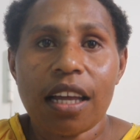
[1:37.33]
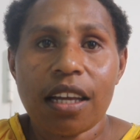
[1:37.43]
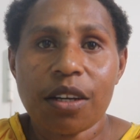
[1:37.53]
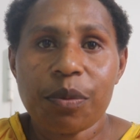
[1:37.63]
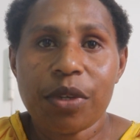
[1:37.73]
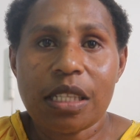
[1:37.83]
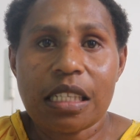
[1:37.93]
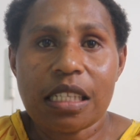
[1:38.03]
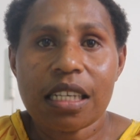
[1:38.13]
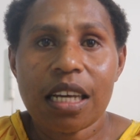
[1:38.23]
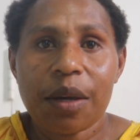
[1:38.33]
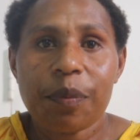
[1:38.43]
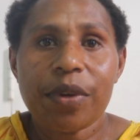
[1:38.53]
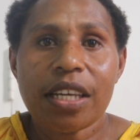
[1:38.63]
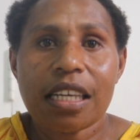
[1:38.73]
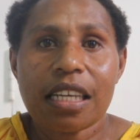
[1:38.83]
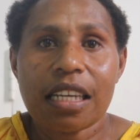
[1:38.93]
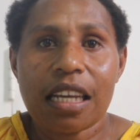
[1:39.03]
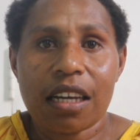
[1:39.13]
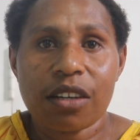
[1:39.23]
Enmity. Being
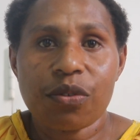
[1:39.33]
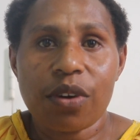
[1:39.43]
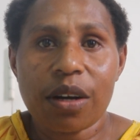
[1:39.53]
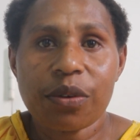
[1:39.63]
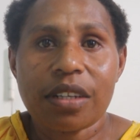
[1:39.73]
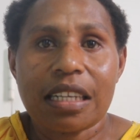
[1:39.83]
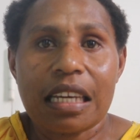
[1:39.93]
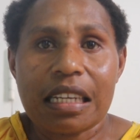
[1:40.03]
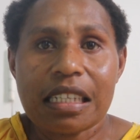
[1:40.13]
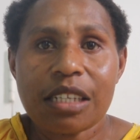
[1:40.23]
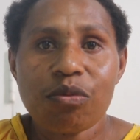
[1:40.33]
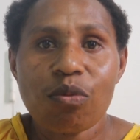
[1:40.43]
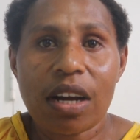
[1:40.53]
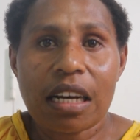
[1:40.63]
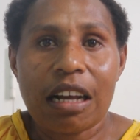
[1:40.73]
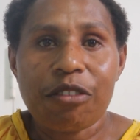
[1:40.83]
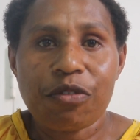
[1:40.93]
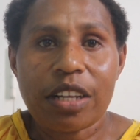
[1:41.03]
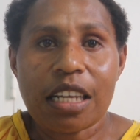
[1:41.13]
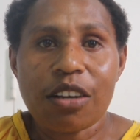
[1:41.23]
in a crowd can give one a
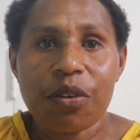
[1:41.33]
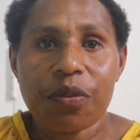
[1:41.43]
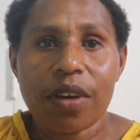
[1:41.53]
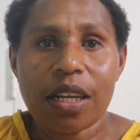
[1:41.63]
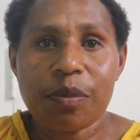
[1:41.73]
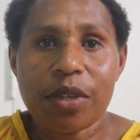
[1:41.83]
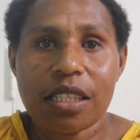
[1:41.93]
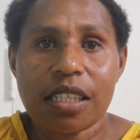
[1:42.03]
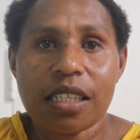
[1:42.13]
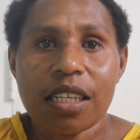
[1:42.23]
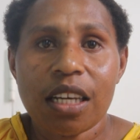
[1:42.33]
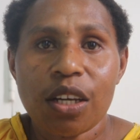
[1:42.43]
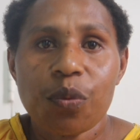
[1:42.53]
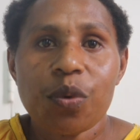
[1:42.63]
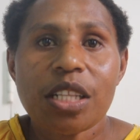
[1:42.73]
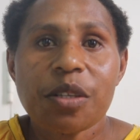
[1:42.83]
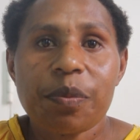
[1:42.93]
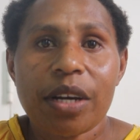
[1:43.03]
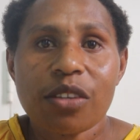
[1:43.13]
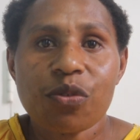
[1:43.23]
feeling of enmity, which
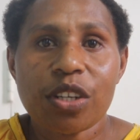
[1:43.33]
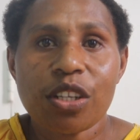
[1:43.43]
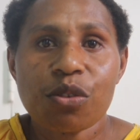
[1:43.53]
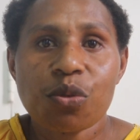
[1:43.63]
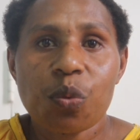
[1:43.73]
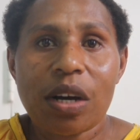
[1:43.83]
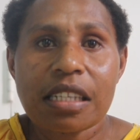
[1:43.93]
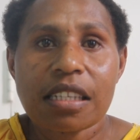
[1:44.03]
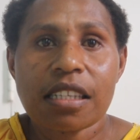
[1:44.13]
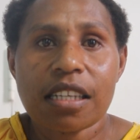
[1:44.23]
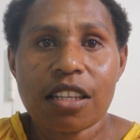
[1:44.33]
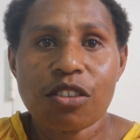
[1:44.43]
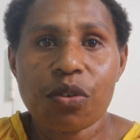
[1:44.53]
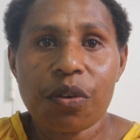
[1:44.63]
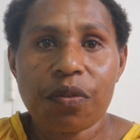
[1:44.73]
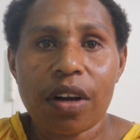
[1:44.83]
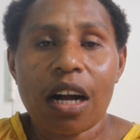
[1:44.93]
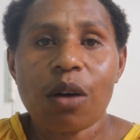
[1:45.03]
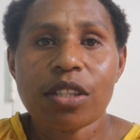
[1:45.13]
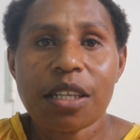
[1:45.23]
might reduce one's sense of
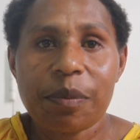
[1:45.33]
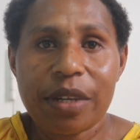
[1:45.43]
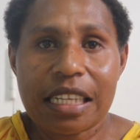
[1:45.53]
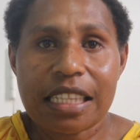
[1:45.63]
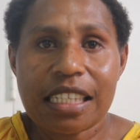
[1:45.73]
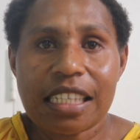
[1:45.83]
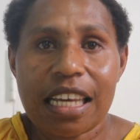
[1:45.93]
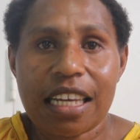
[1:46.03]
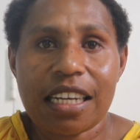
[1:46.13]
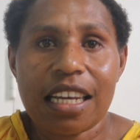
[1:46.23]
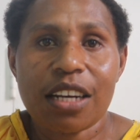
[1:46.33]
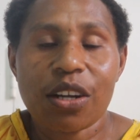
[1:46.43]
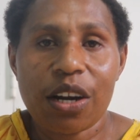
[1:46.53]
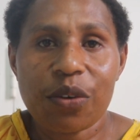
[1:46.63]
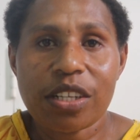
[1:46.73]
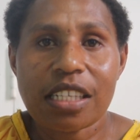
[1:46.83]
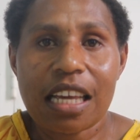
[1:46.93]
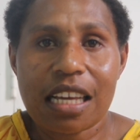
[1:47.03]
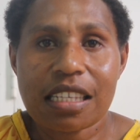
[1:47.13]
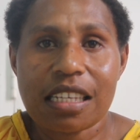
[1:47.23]
accountability and encourage
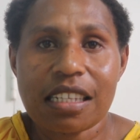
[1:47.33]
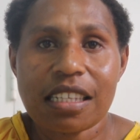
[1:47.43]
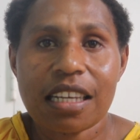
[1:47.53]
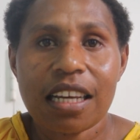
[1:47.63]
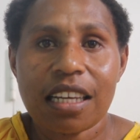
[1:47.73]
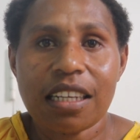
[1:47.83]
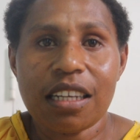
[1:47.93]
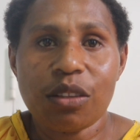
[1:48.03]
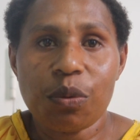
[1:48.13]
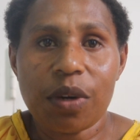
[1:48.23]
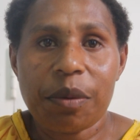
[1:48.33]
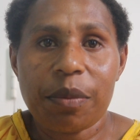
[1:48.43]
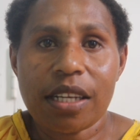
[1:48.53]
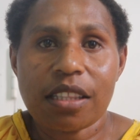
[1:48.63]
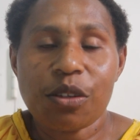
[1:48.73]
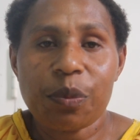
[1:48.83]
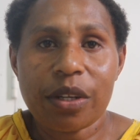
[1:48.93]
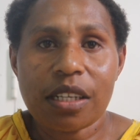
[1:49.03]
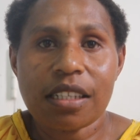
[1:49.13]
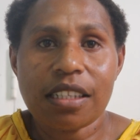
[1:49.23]
actions that one might
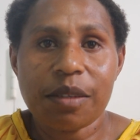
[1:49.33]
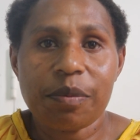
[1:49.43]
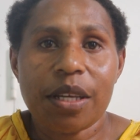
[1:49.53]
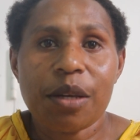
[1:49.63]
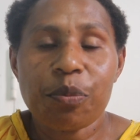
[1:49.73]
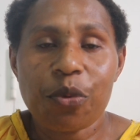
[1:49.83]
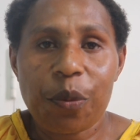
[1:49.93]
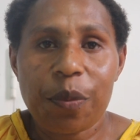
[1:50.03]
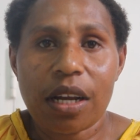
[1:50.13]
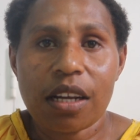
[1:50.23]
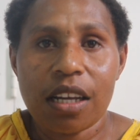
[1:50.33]
normally deem improper.